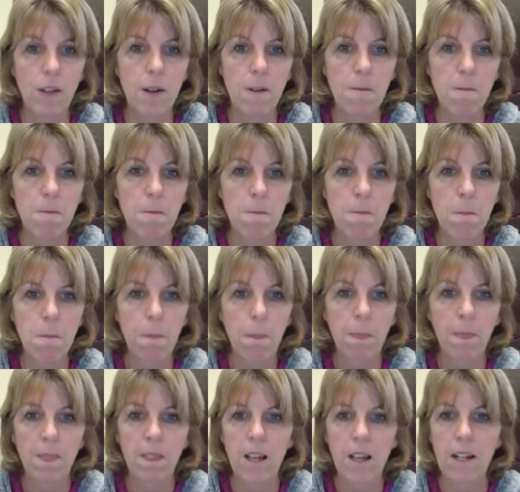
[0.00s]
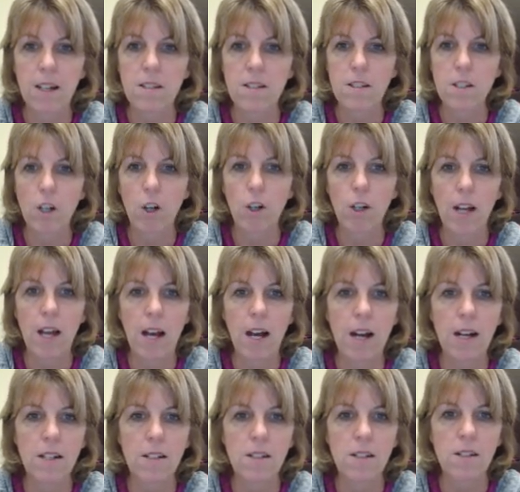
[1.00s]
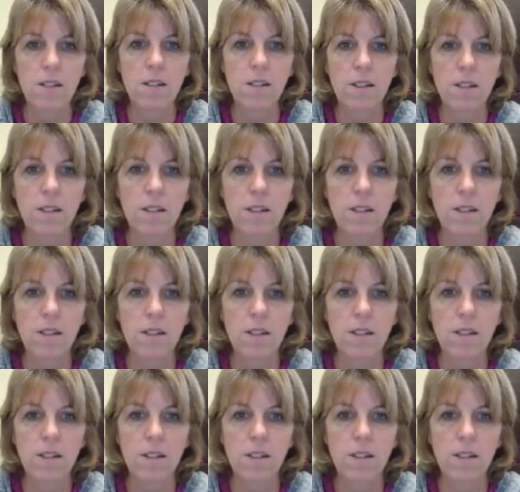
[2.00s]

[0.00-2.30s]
fit. I can start at